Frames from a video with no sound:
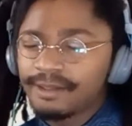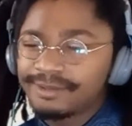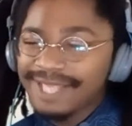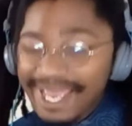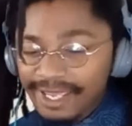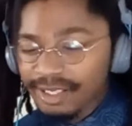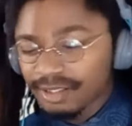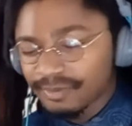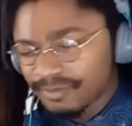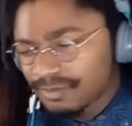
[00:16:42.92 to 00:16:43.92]

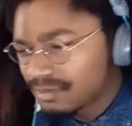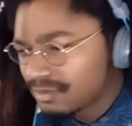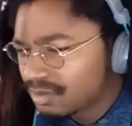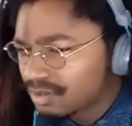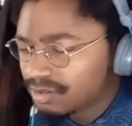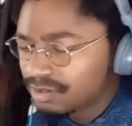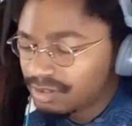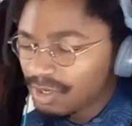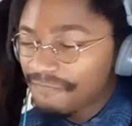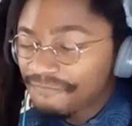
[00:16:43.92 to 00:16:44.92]
Damn!
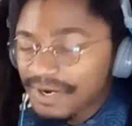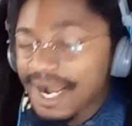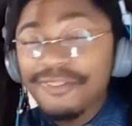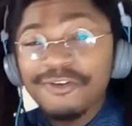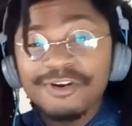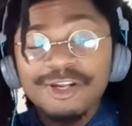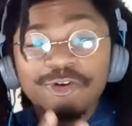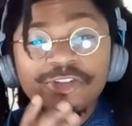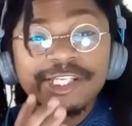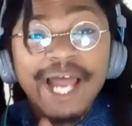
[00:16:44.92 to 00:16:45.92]

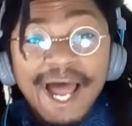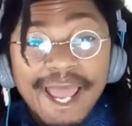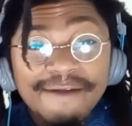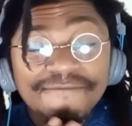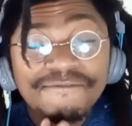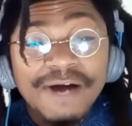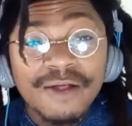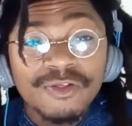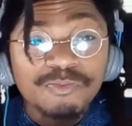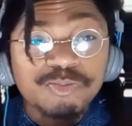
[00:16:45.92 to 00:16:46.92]
Your dying
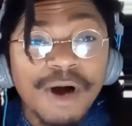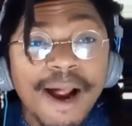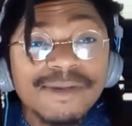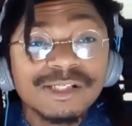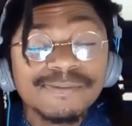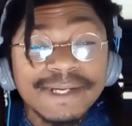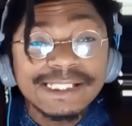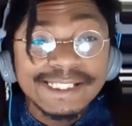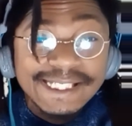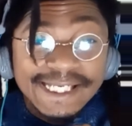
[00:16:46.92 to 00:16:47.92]
father promised me
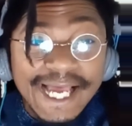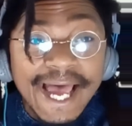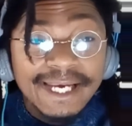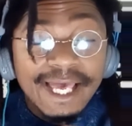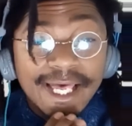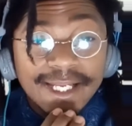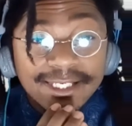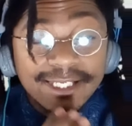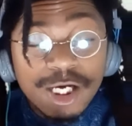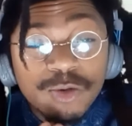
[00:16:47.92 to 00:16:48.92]
to not
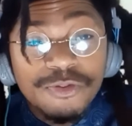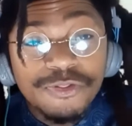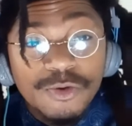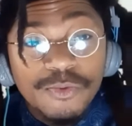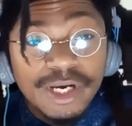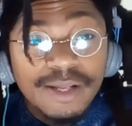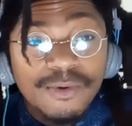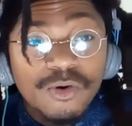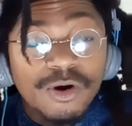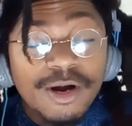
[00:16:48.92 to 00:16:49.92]
deal with you
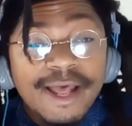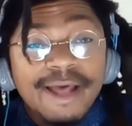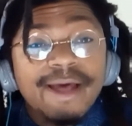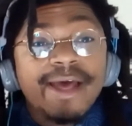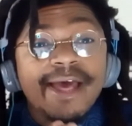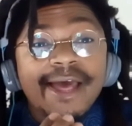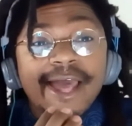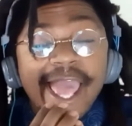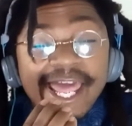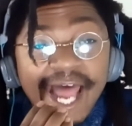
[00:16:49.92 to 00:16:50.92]
anymore,
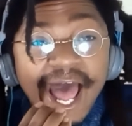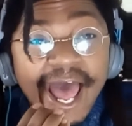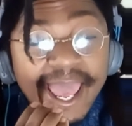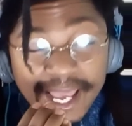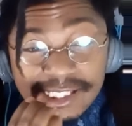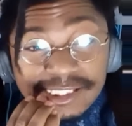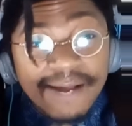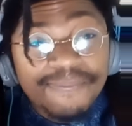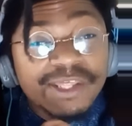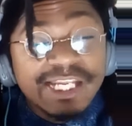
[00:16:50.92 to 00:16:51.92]
and I
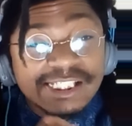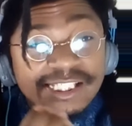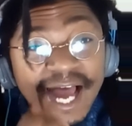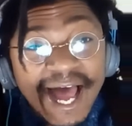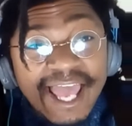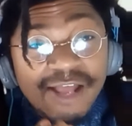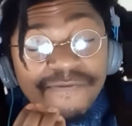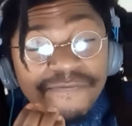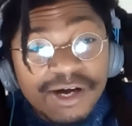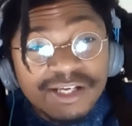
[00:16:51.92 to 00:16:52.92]
accepted his dying
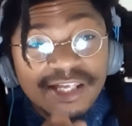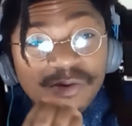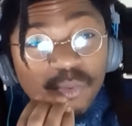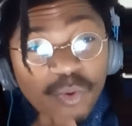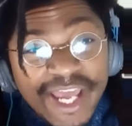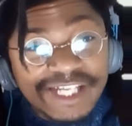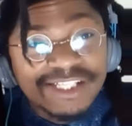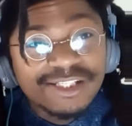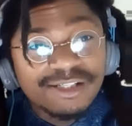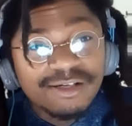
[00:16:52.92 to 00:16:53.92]
fucking
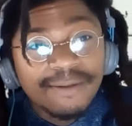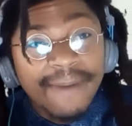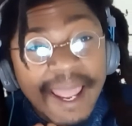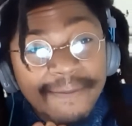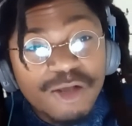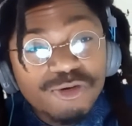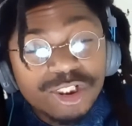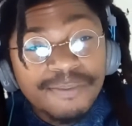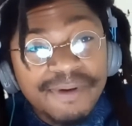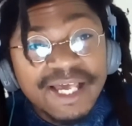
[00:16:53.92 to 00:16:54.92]
wish. Maybe you
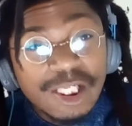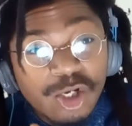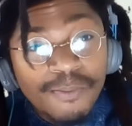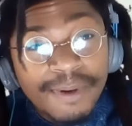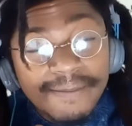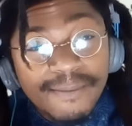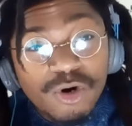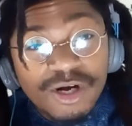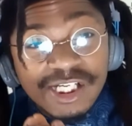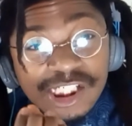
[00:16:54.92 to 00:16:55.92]
should be a little bit
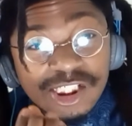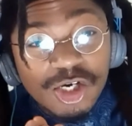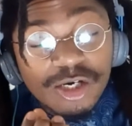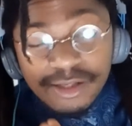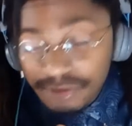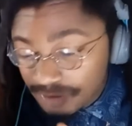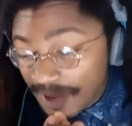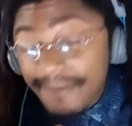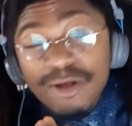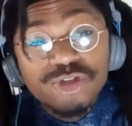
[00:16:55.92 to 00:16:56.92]
more concerned.
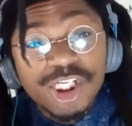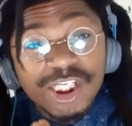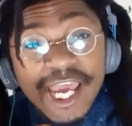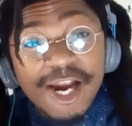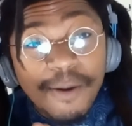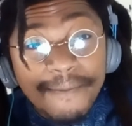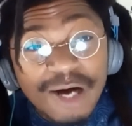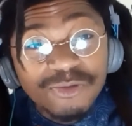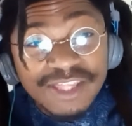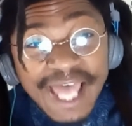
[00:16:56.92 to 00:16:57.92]
Maybe you should care
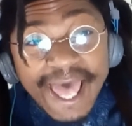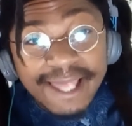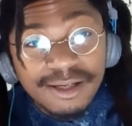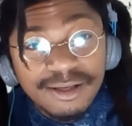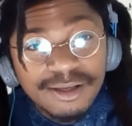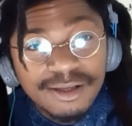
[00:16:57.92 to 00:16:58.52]
about that.